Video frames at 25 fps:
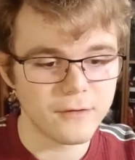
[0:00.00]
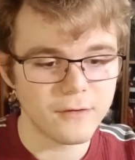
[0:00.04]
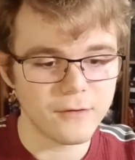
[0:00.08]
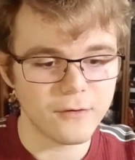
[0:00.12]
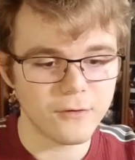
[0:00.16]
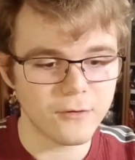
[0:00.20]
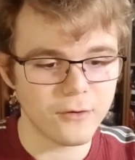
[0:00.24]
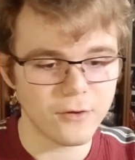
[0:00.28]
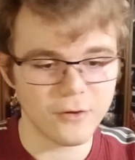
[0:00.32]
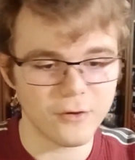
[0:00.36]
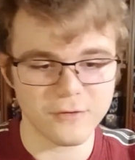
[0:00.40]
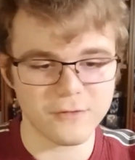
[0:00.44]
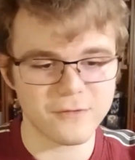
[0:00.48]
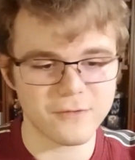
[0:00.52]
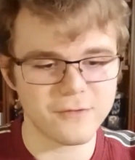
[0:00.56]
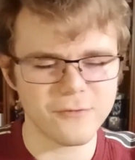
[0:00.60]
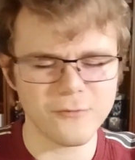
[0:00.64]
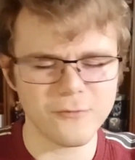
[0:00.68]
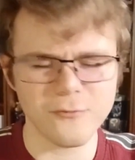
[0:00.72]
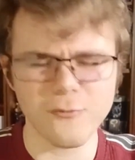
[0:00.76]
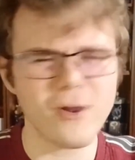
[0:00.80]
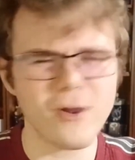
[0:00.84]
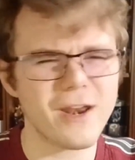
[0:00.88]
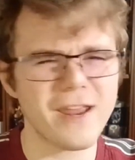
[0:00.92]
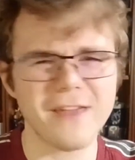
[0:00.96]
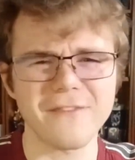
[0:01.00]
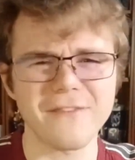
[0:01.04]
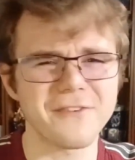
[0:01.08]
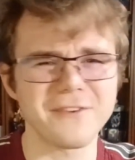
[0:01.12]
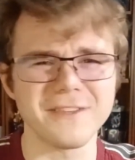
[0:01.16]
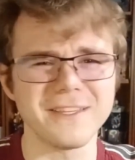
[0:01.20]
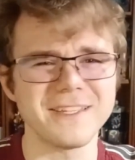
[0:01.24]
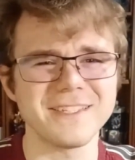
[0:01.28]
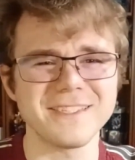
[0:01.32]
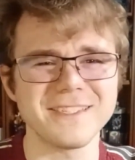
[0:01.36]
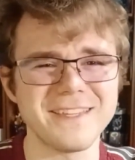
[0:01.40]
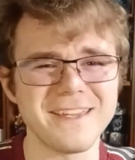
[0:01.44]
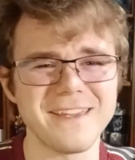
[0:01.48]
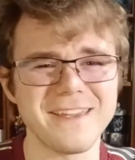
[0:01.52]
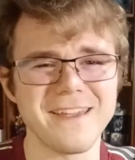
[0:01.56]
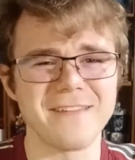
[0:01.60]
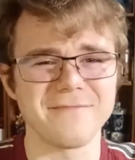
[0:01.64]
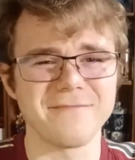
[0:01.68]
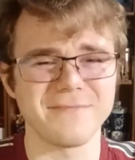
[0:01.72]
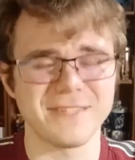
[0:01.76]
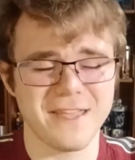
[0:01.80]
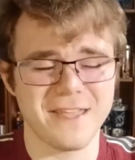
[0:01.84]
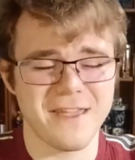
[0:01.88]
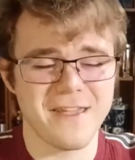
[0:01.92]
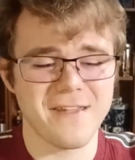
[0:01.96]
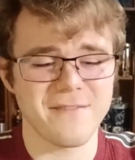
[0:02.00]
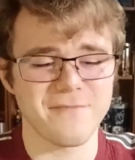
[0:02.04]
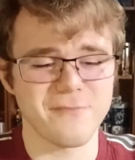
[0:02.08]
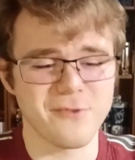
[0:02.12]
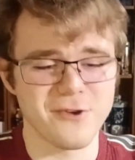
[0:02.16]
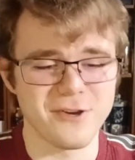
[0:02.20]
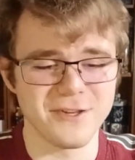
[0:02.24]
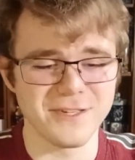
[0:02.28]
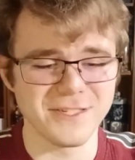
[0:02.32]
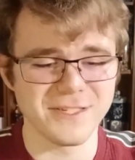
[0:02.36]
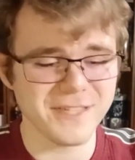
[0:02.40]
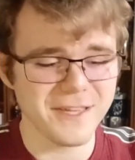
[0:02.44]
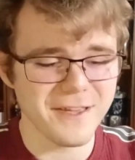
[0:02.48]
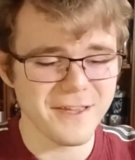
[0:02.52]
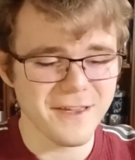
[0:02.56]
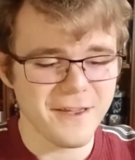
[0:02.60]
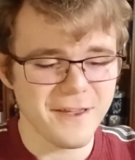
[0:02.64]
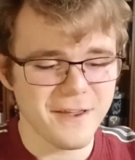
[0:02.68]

or whatever this DM's name was,